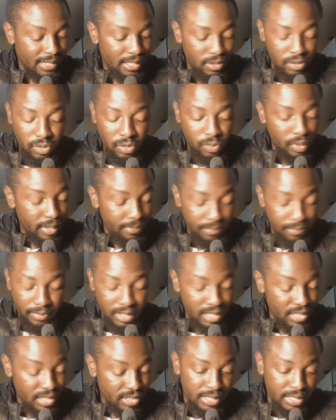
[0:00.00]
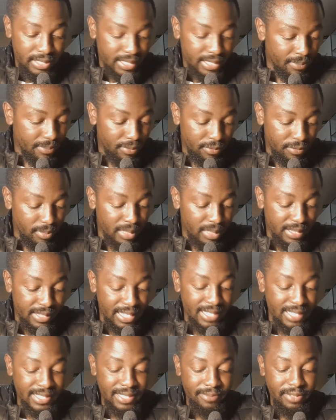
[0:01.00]
don't know where initially is coming from.
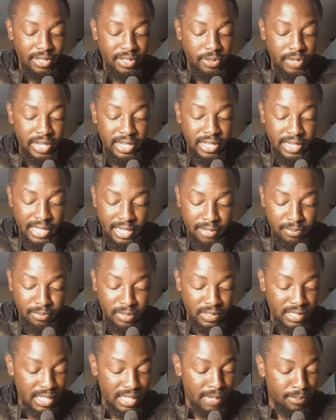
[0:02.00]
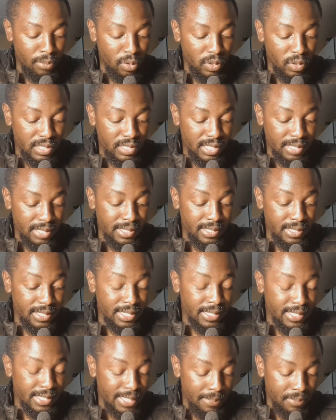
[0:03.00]
Intensively reared animals are more
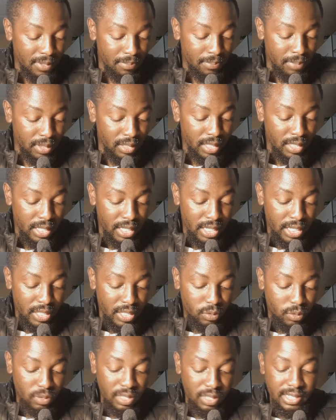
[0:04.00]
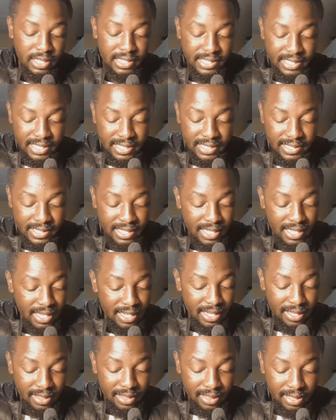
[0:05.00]
susceptible to the disease
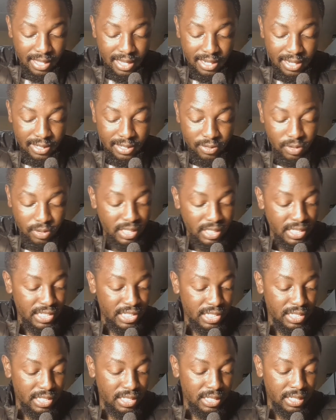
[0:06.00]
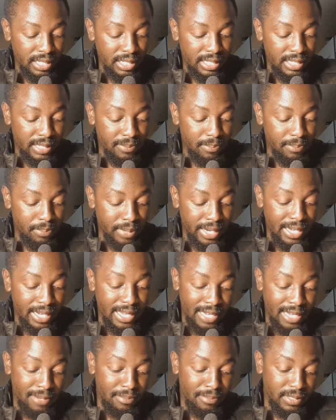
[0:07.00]
than traditionally bred
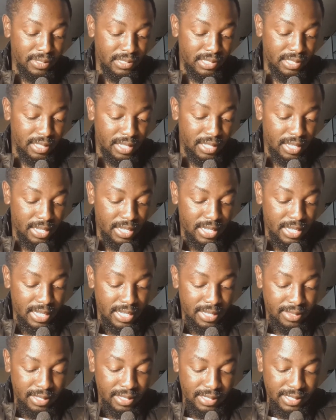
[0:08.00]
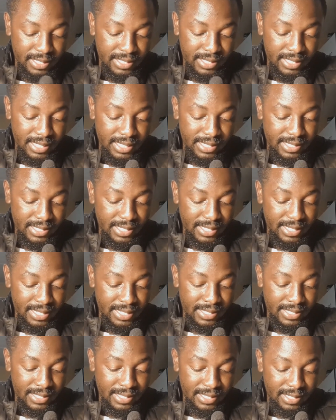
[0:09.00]
animals. The disease
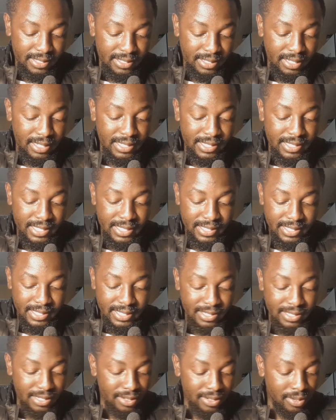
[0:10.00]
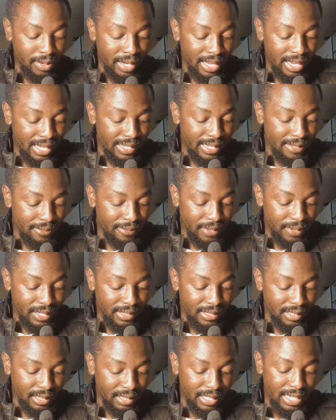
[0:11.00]
is rarely
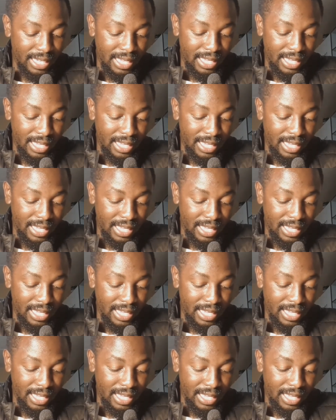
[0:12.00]
fatal in